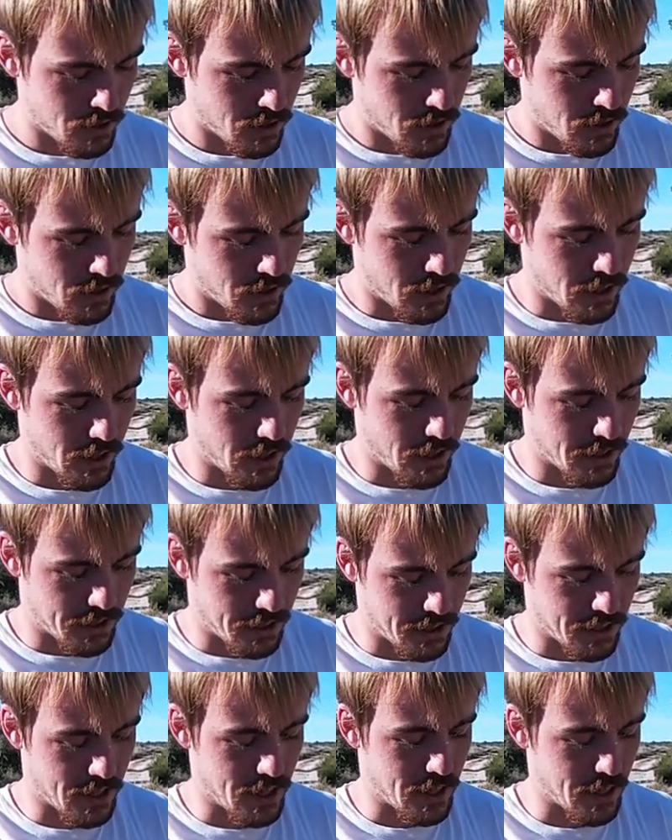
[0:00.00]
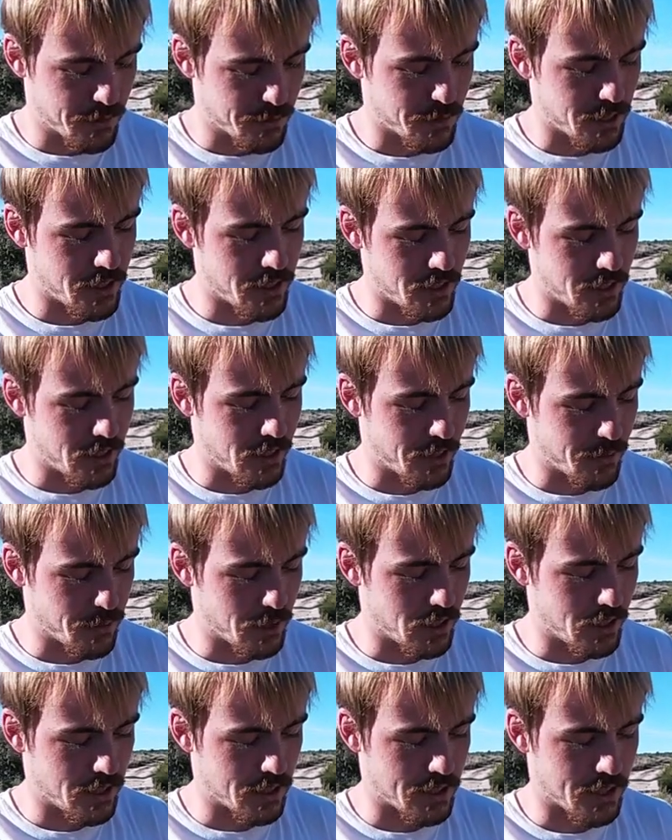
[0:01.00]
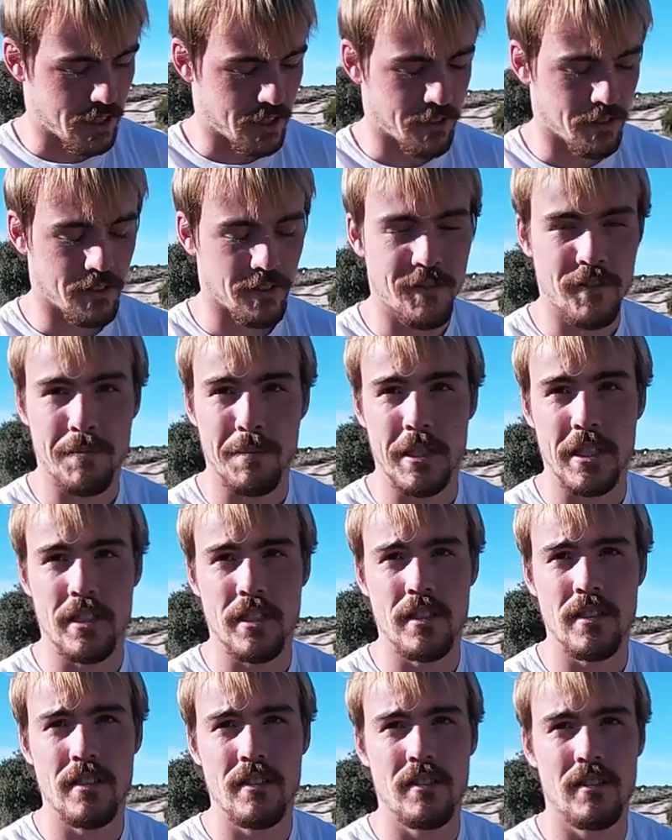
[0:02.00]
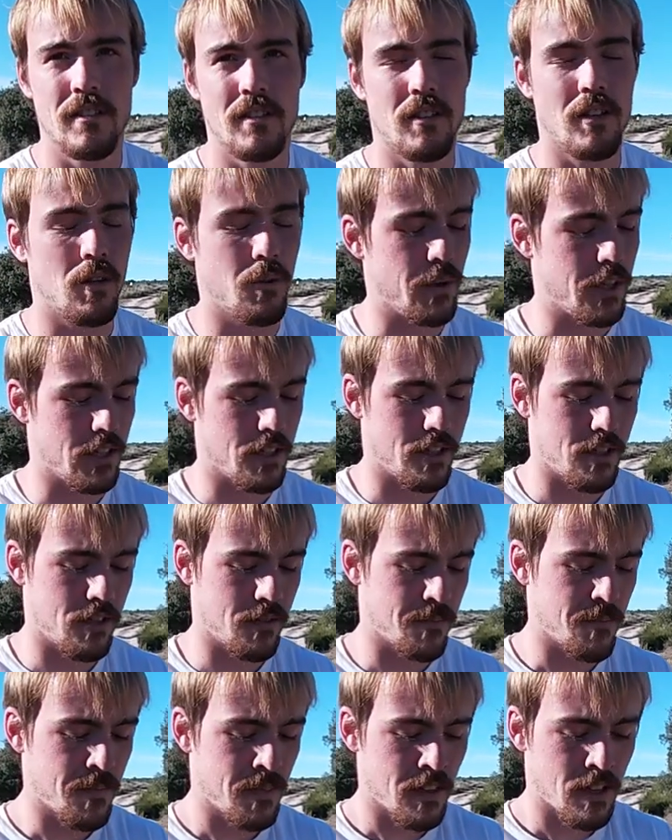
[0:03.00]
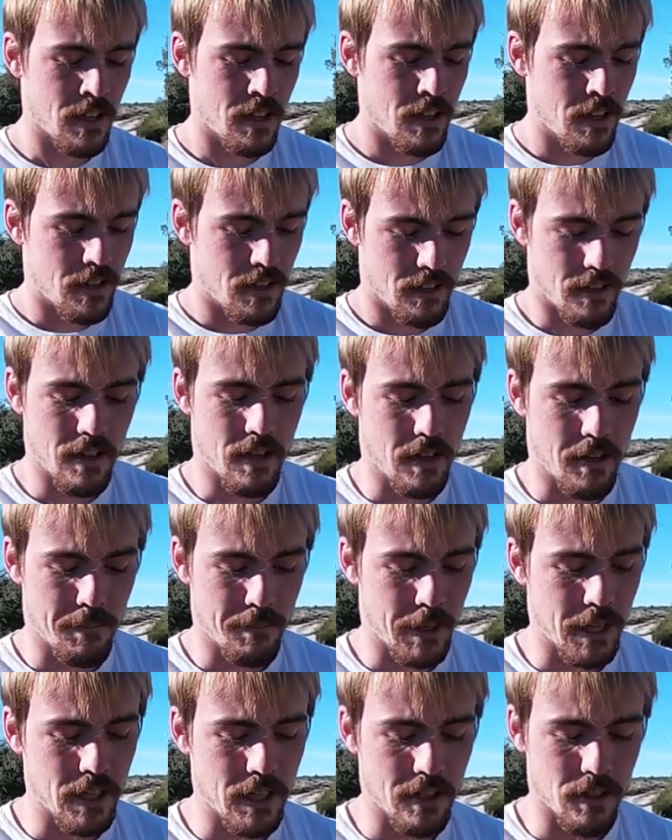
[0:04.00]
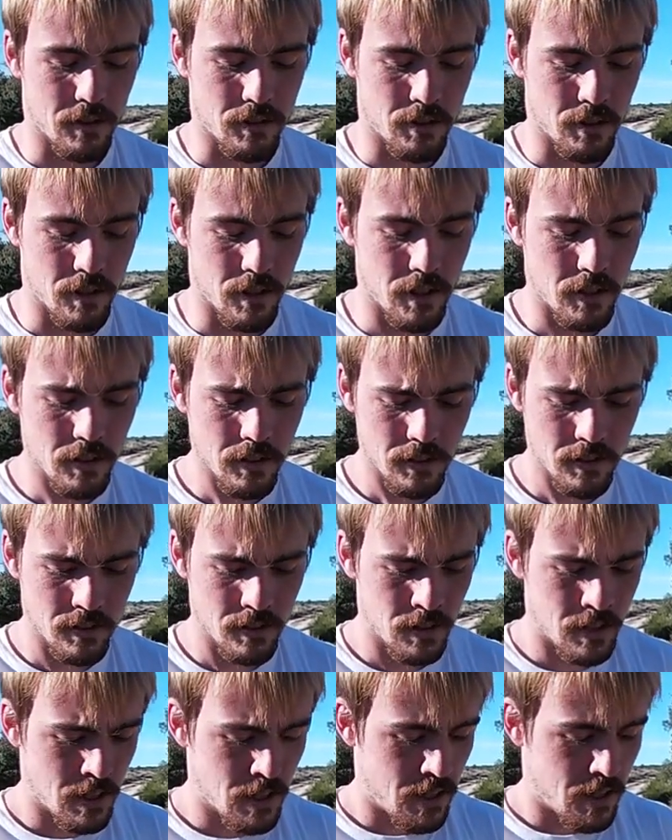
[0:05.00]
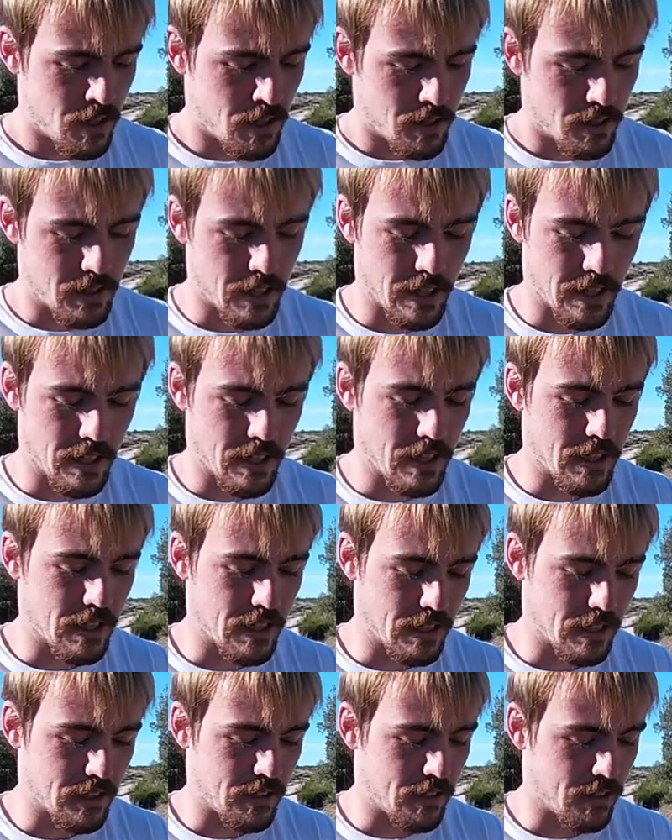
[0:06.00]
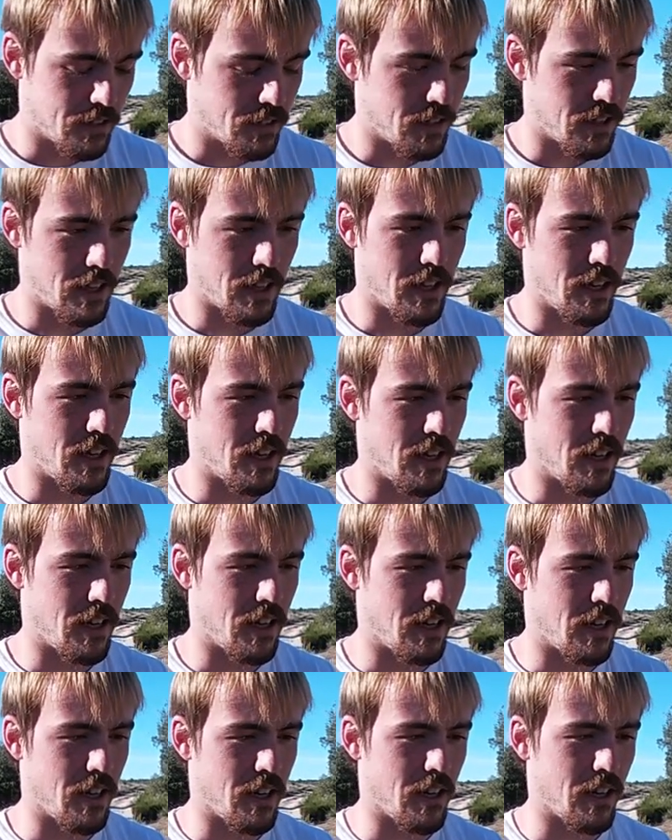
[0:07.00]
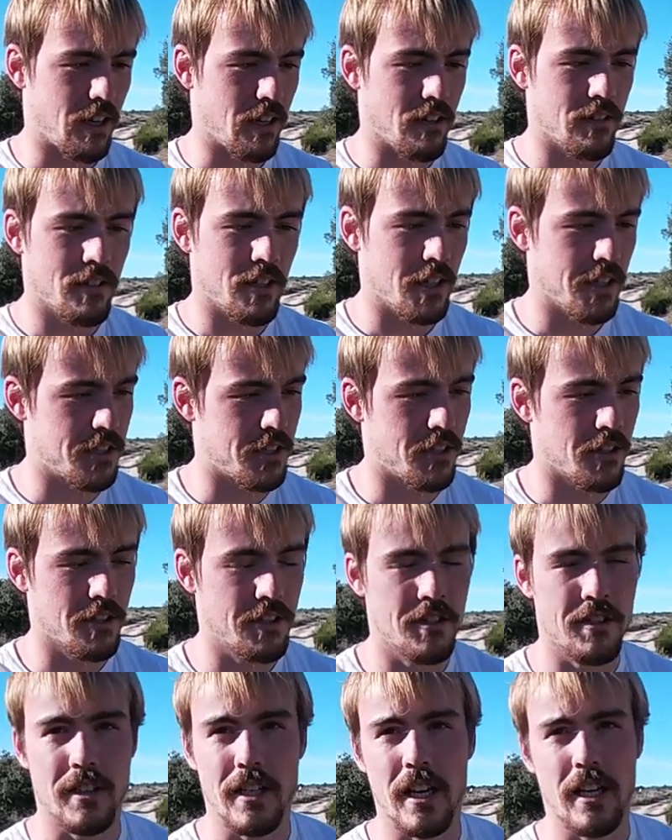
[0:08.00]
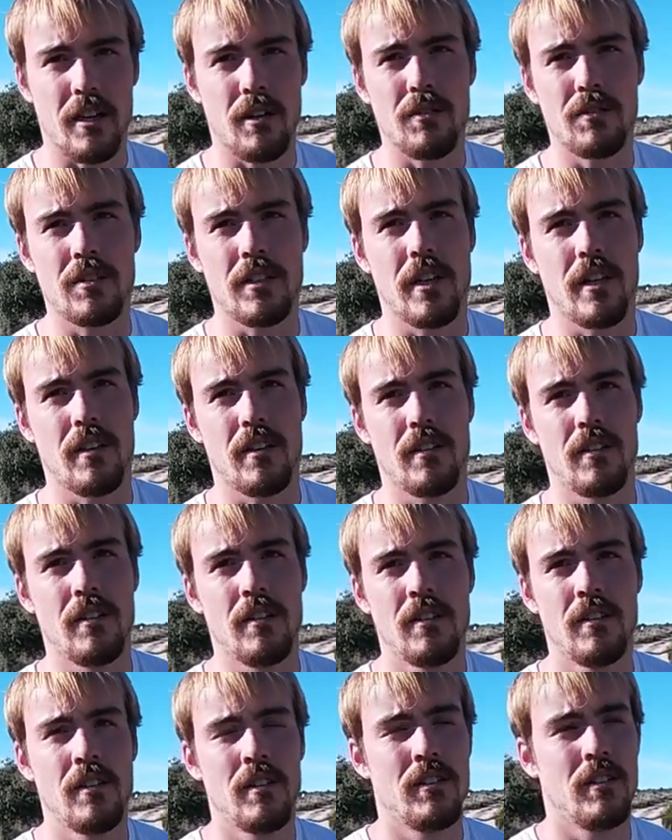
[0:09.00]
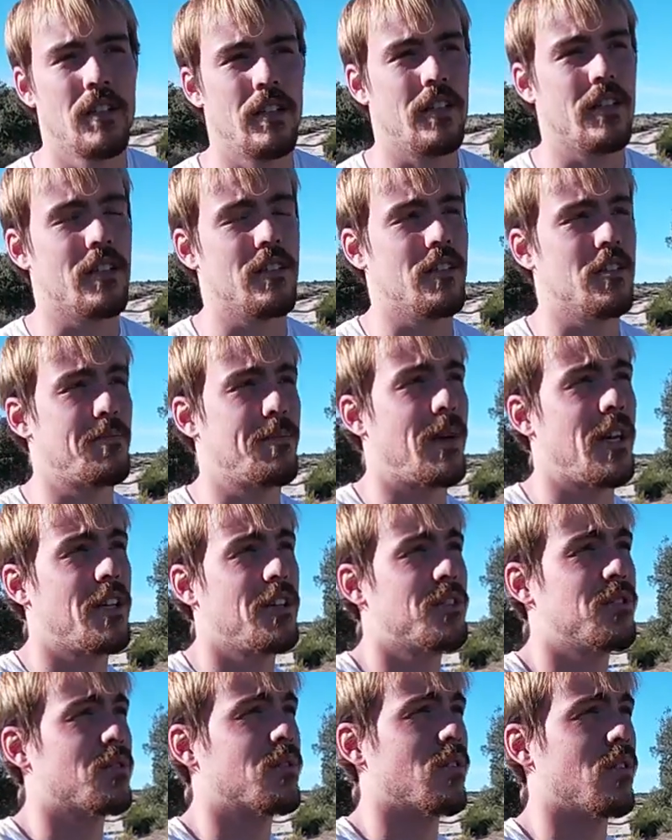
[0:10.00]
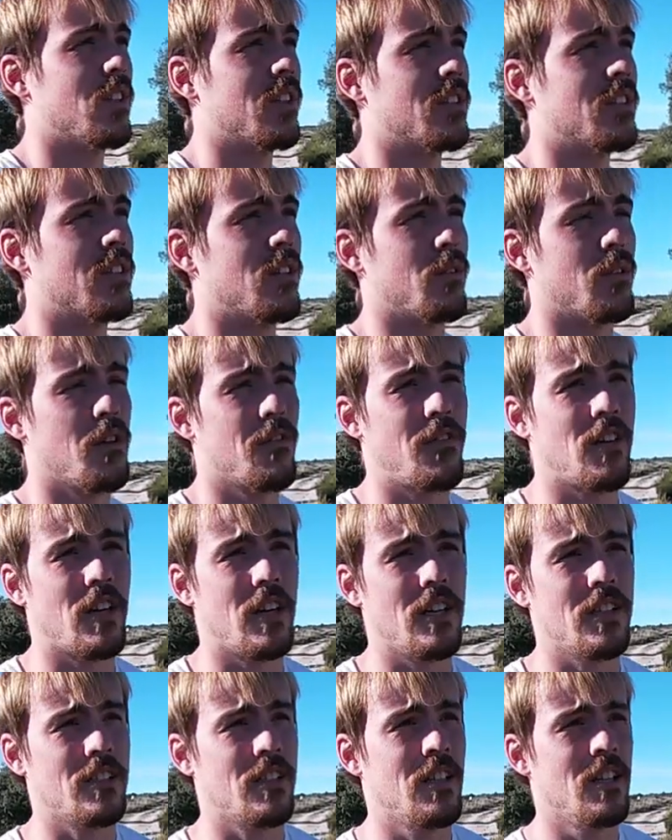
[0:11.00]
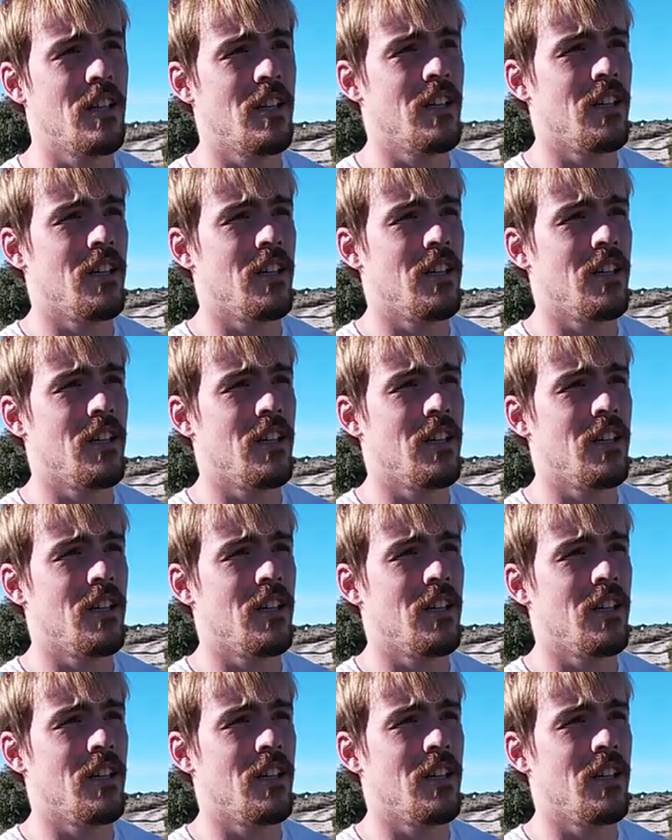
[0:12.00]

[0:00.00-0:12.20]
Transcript: Yeah. it's a, re a, really secretive species, mm -hmm. always they are mainly nocturnal. Yeah. They eat uh, lizards, geckos. They are mm. in Spanish you call it saurophagas.